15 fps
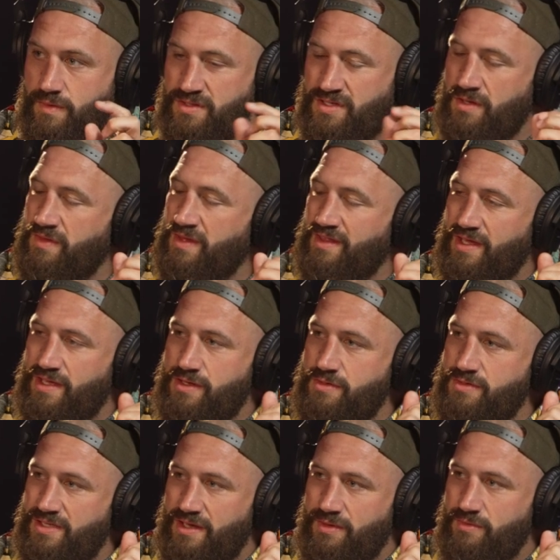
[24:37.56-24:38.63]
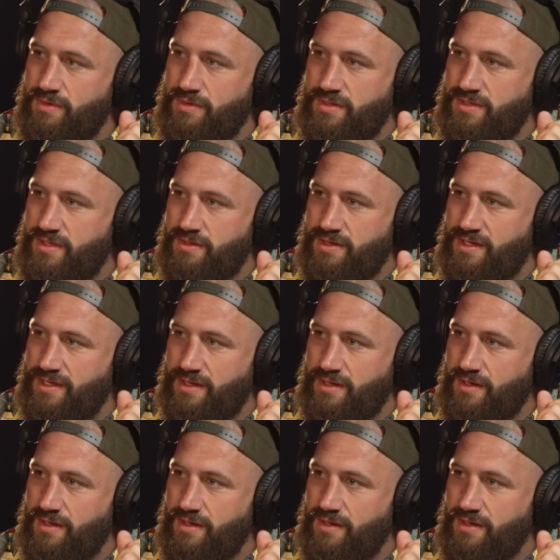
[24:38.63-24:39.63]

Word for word: I don't think they use that. I don't think.